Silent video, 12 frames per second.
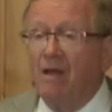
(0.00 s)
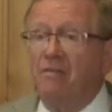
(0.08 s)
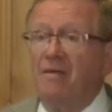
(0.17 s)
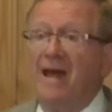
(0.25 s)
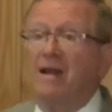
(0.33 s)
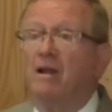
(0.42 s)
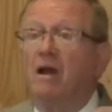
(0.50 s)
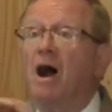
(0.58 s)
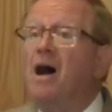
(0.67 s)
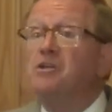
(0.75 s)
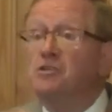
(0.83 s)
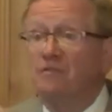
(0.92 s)
that
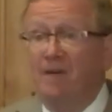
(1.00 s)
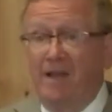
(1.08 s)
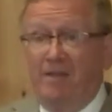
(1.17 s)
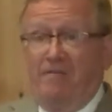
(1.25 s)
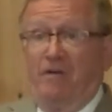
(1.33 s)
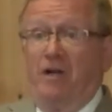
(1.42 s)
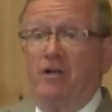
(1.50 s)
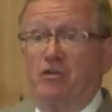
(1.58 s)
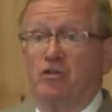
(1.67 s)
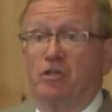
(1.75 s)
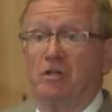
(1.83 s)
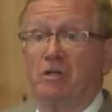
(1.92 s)
God's
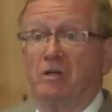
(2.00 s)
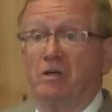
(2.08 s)
faithfulness